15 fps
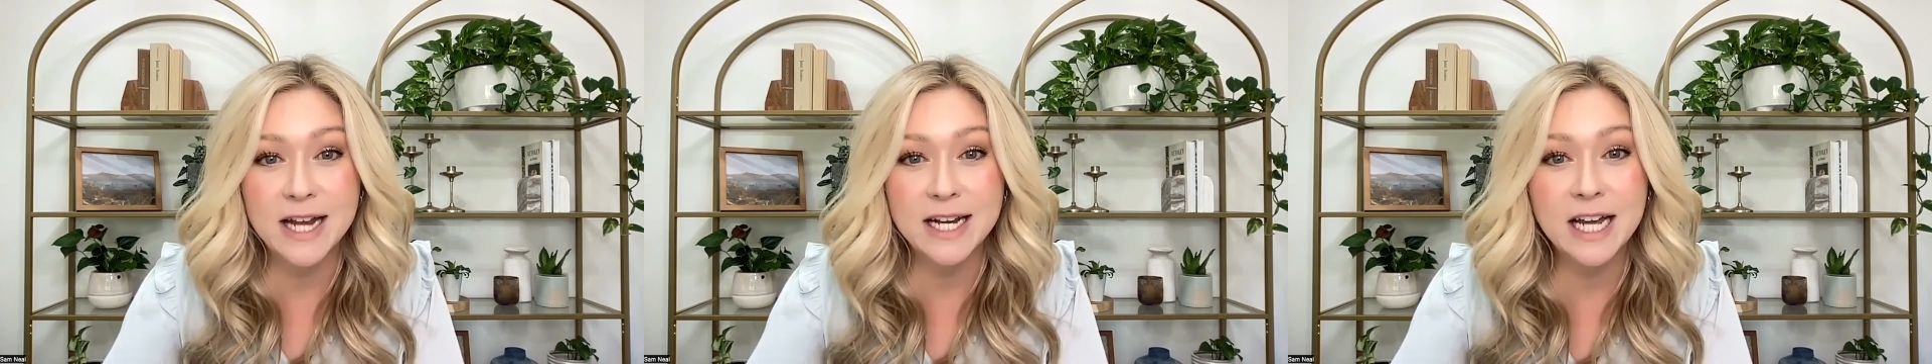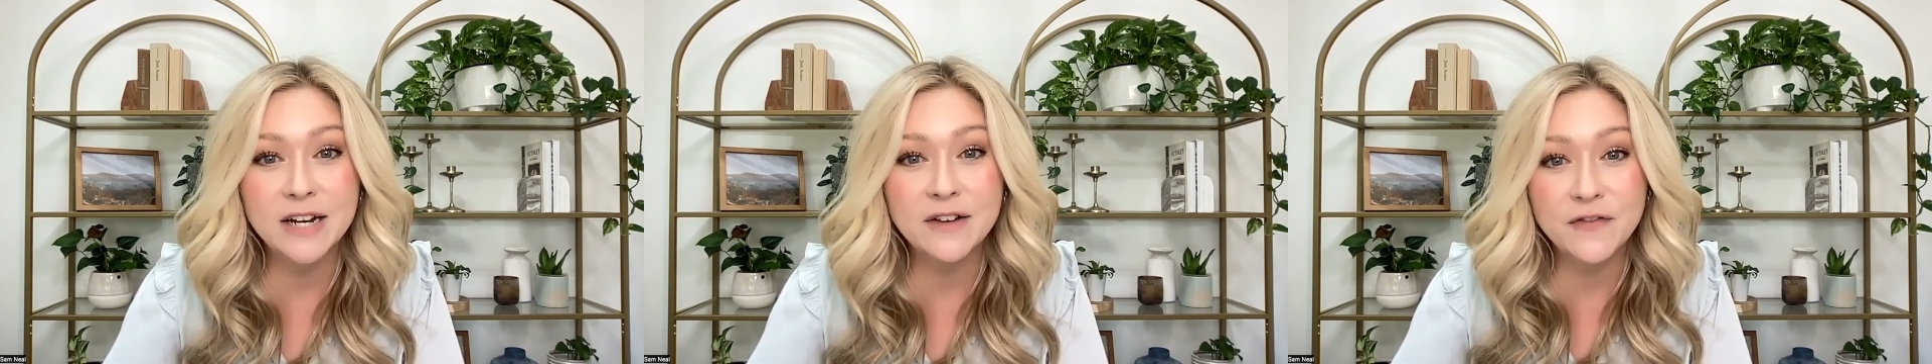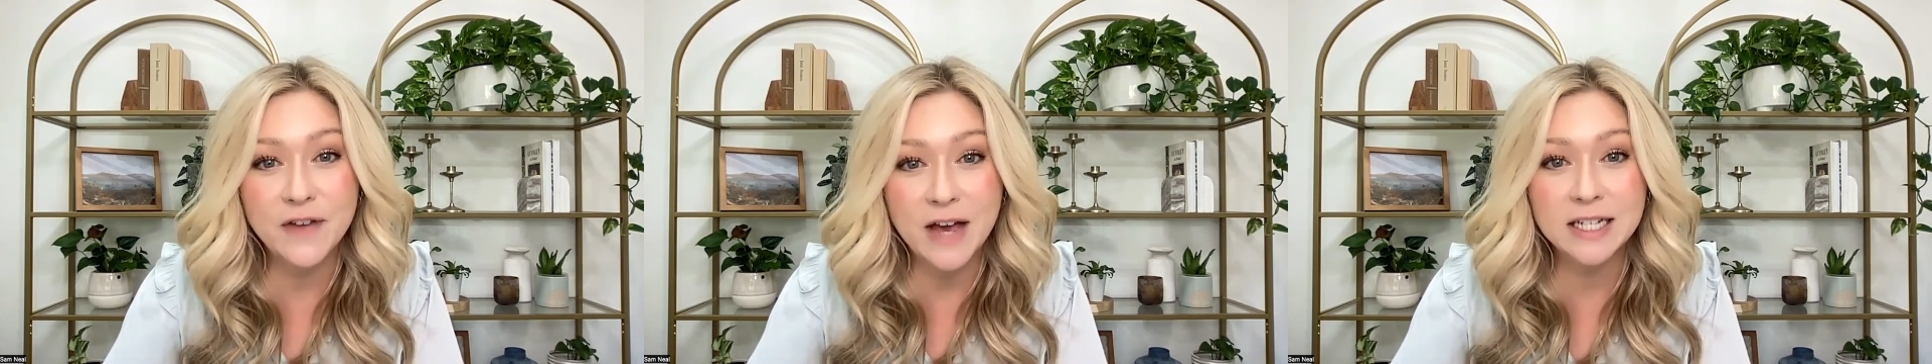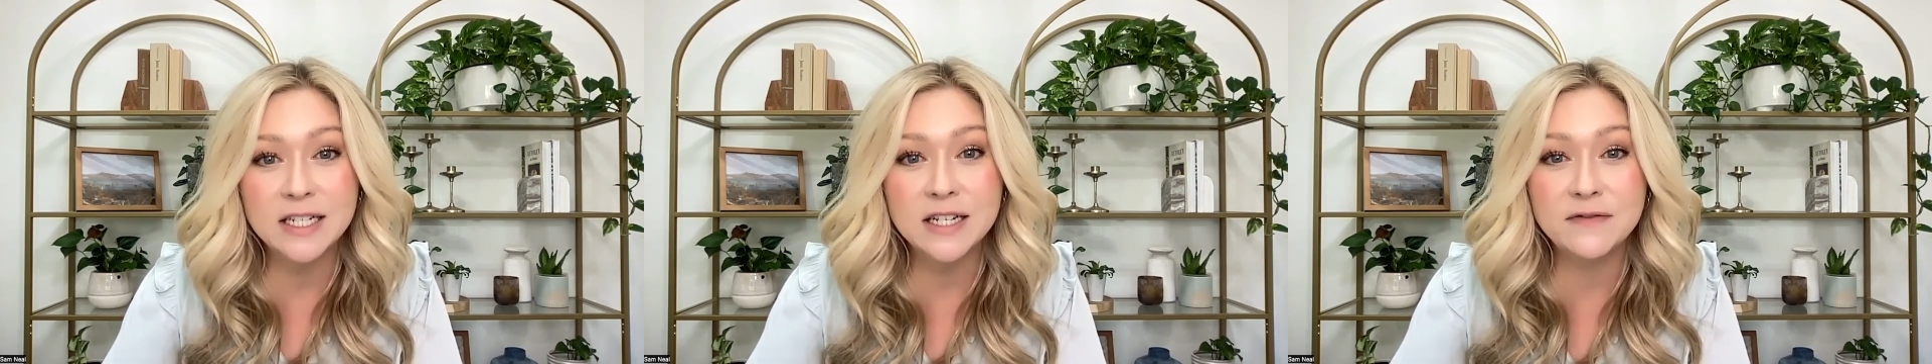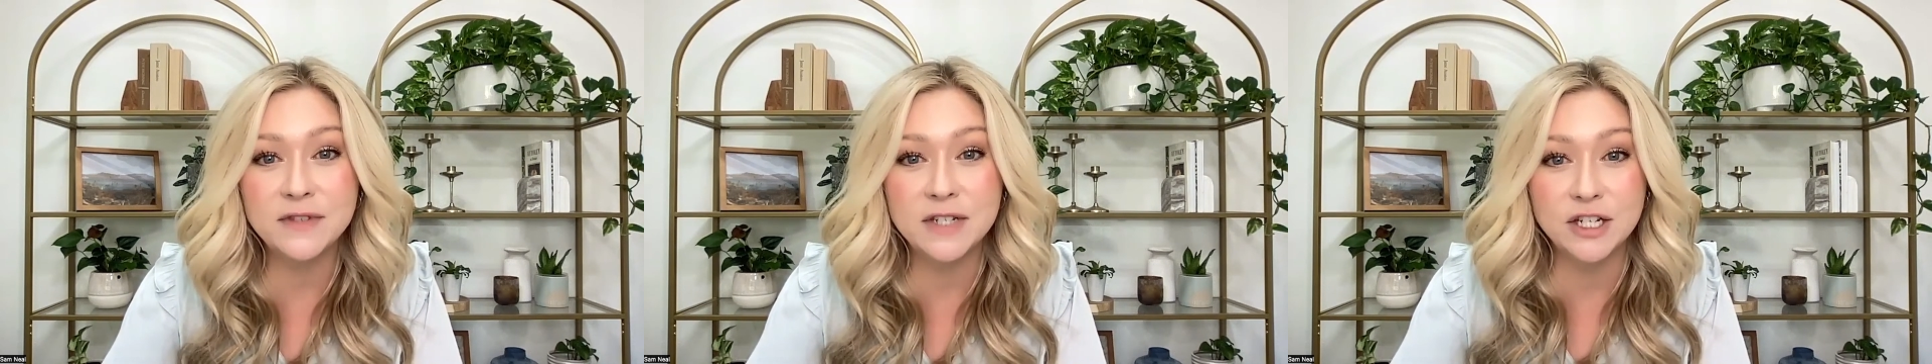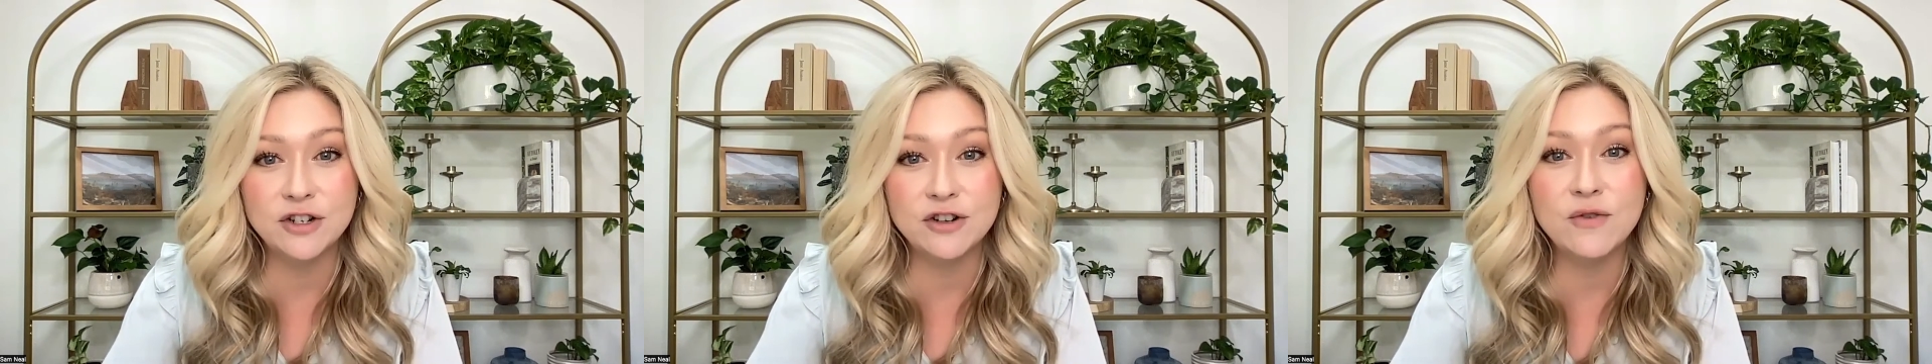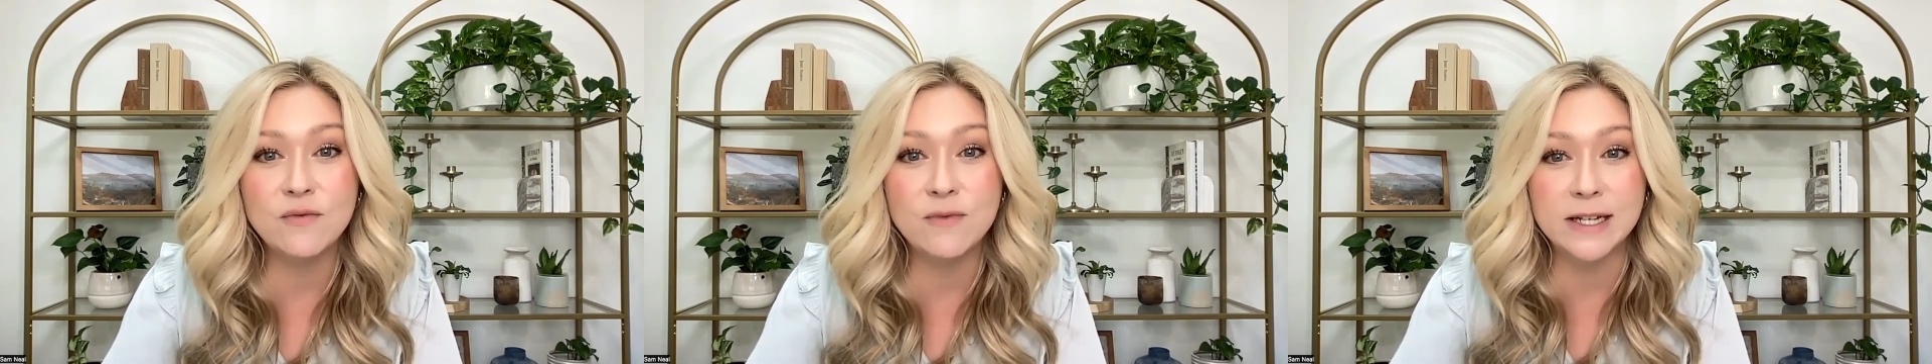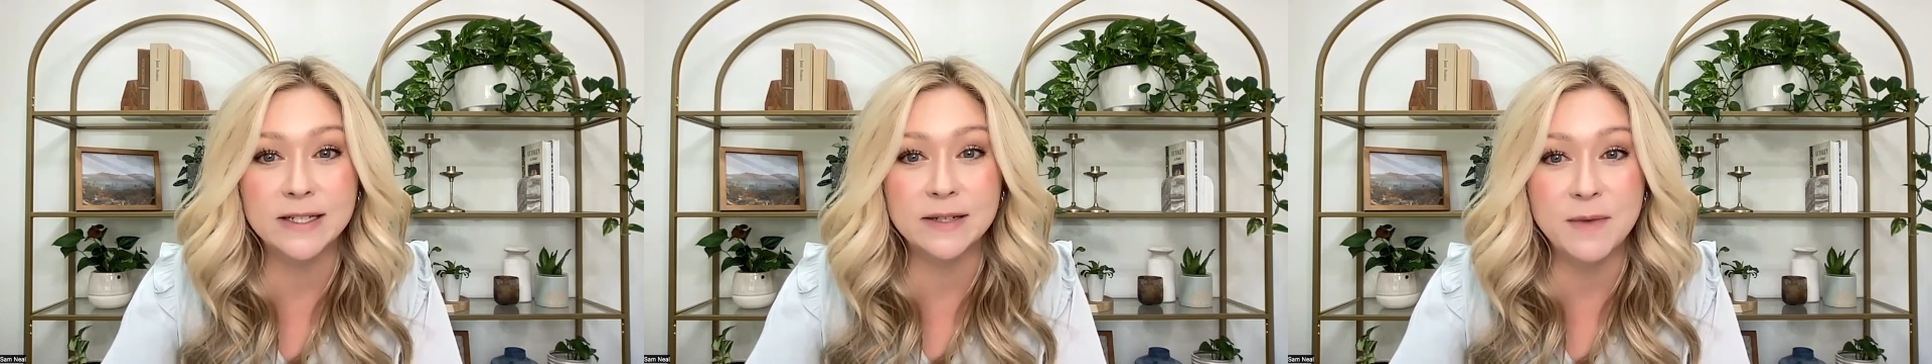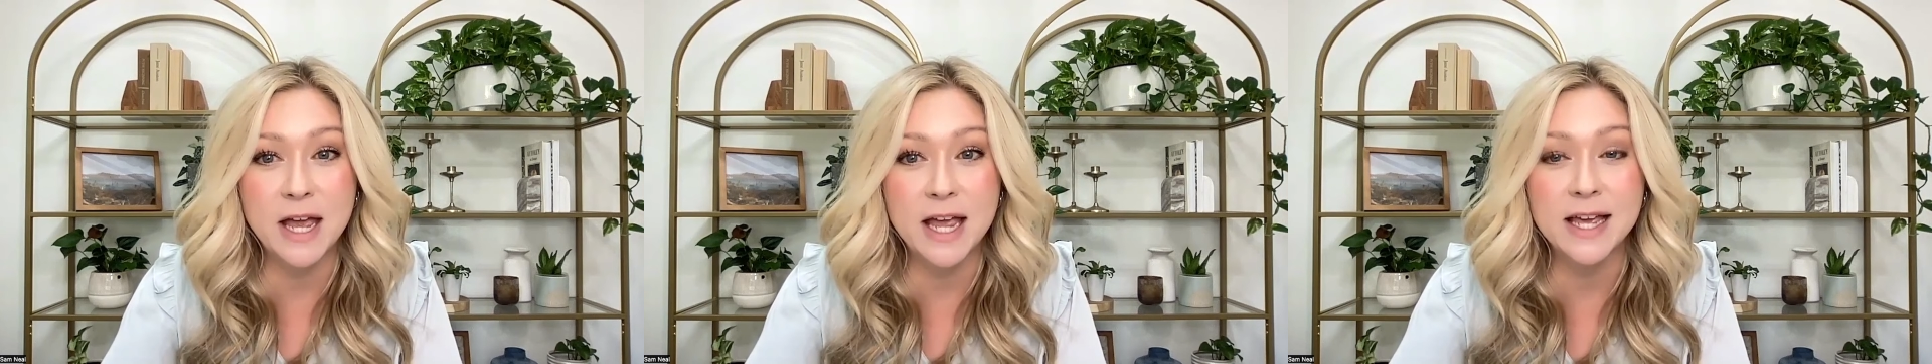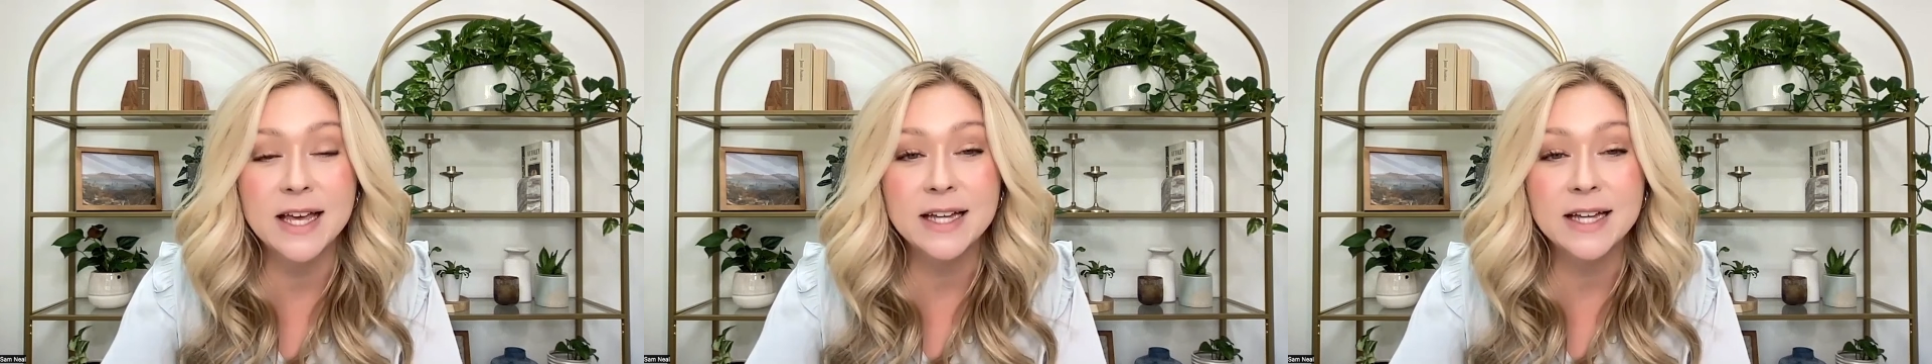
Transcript: an effective digital resume